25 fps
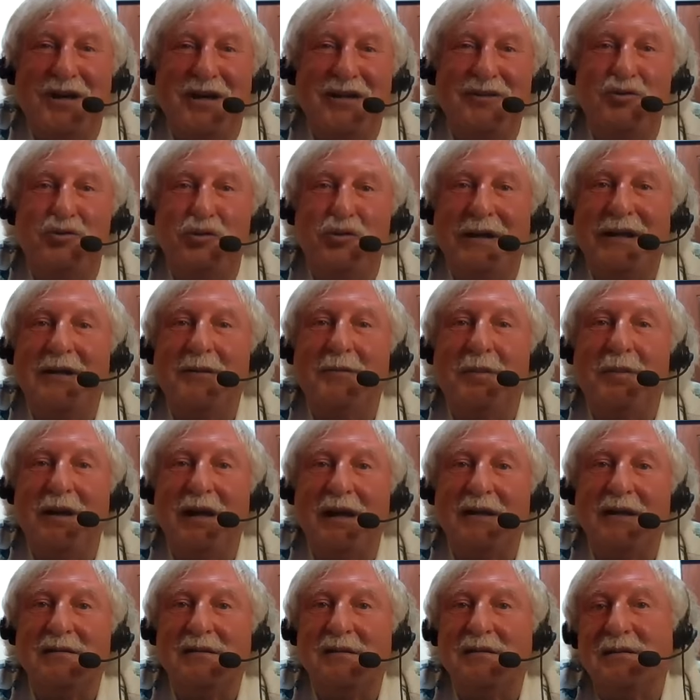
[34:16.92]

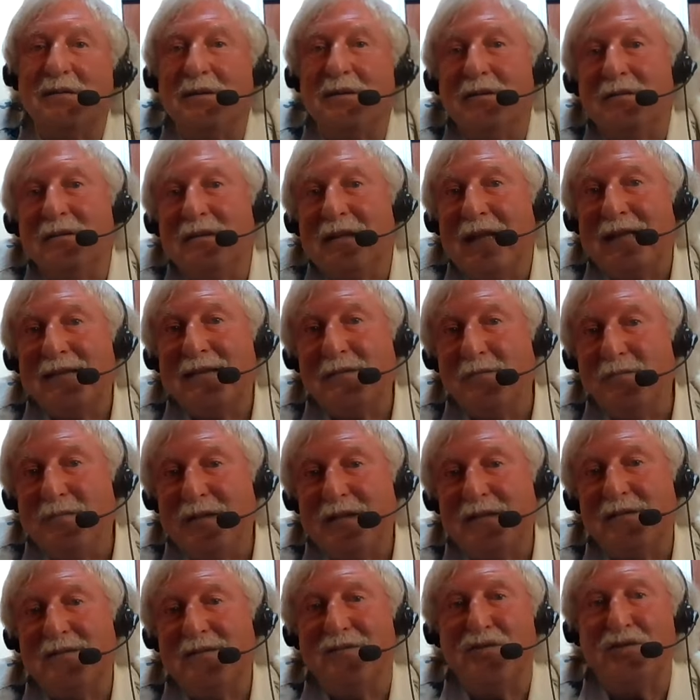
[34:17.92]
Adrenoplex is a nice
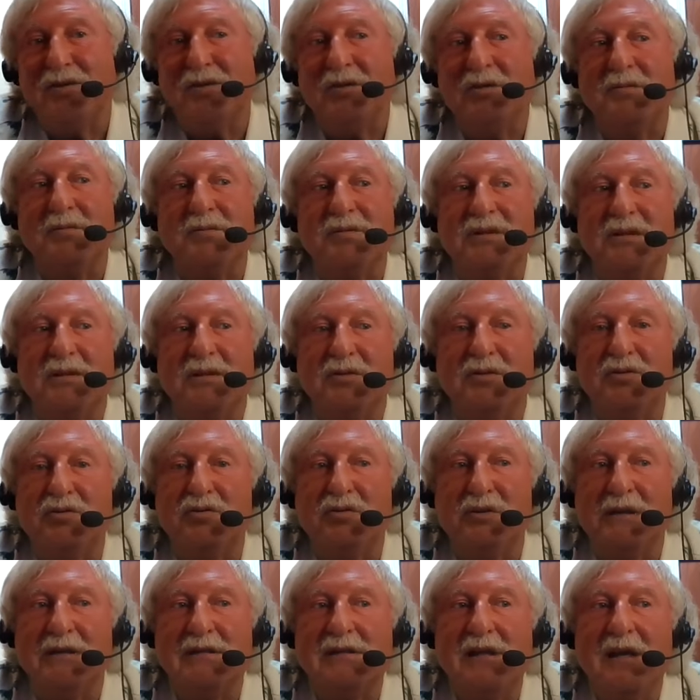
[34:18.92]
mix of herbs and
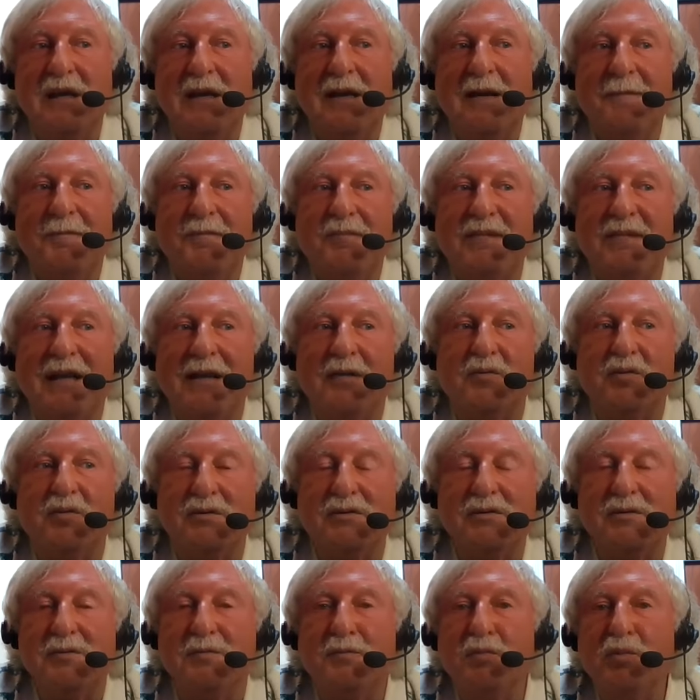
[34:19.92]
nutrients that will
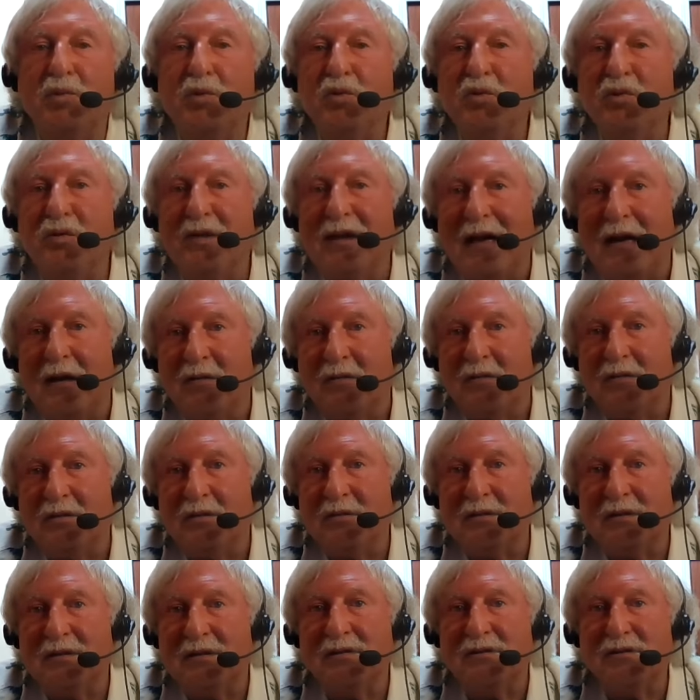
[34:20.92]
smooth out
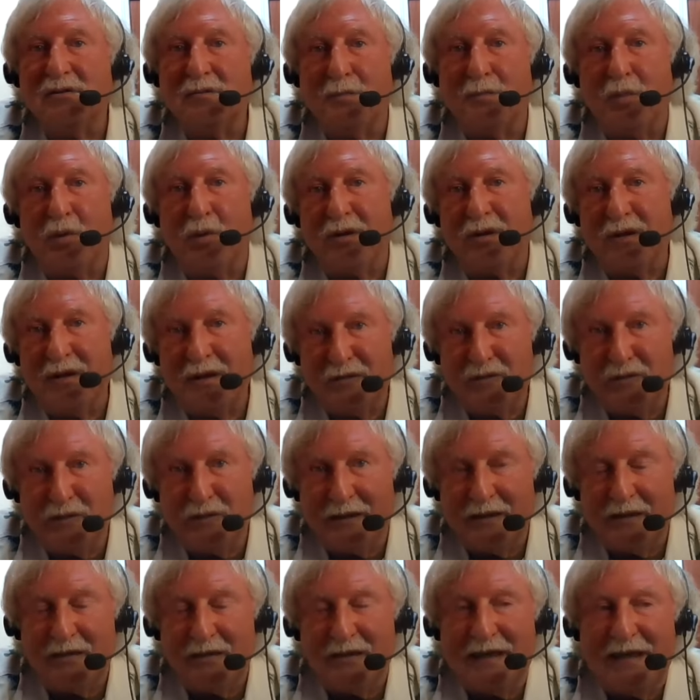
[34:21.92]
and support the
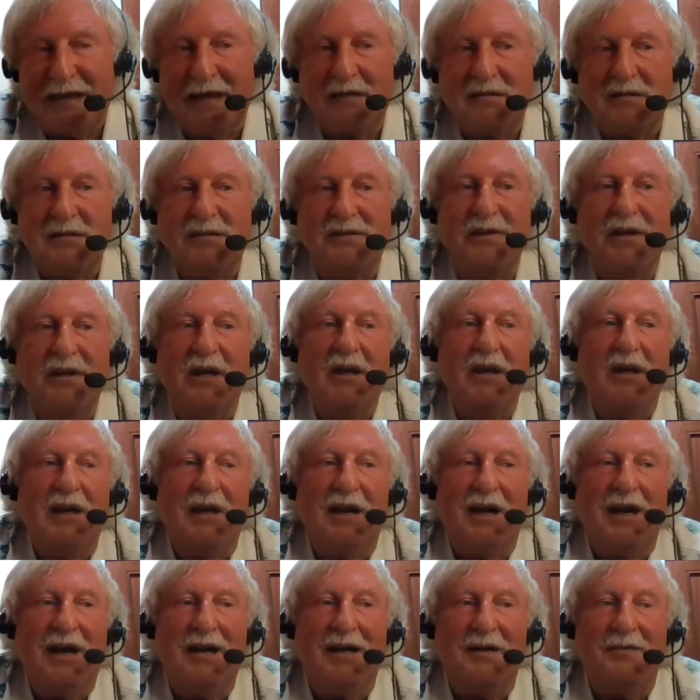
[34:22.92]
adrenal glands,
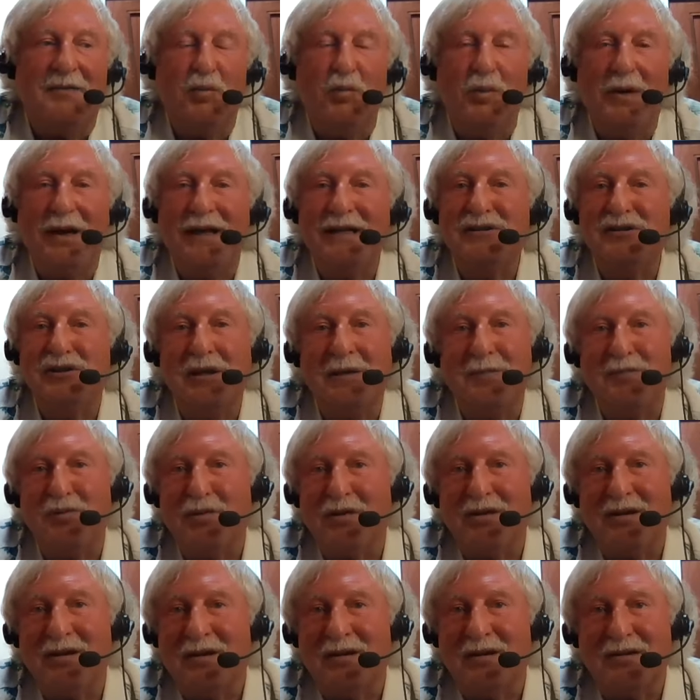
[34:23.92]
way cheaper
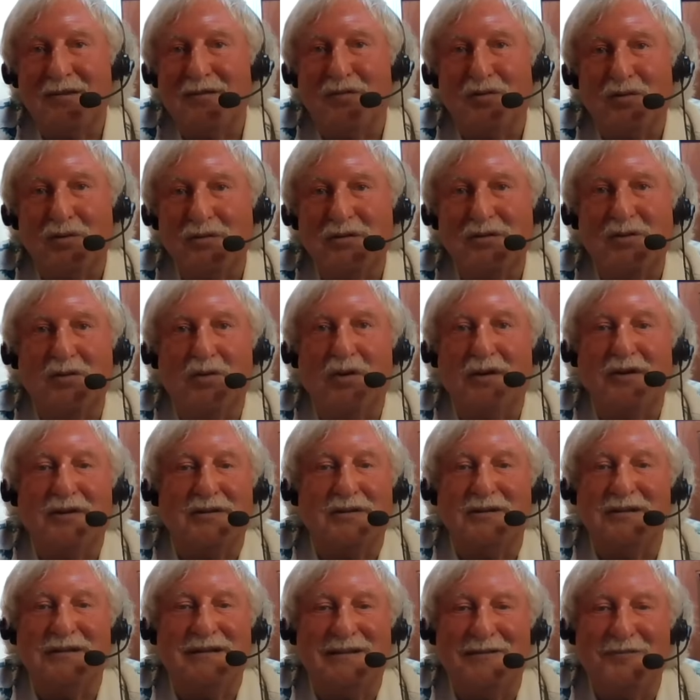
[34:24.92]
than a divorce
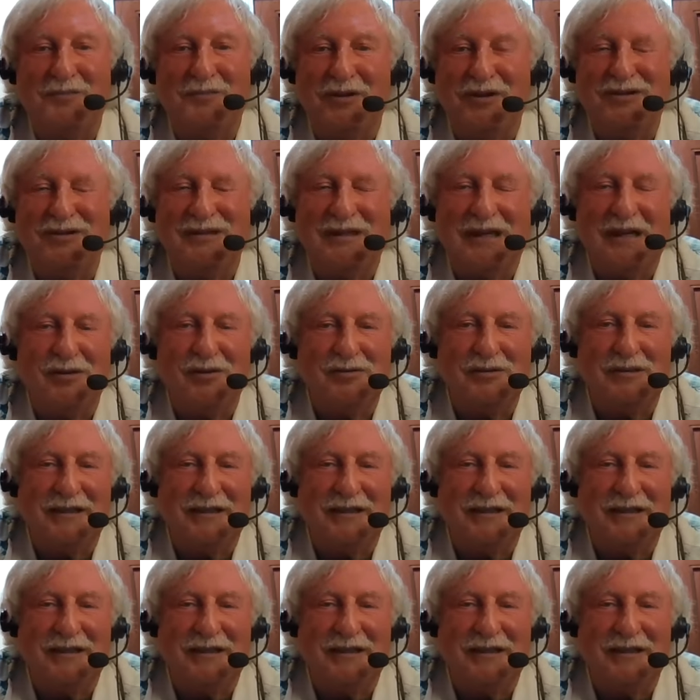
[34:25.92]
lawyer and those kind of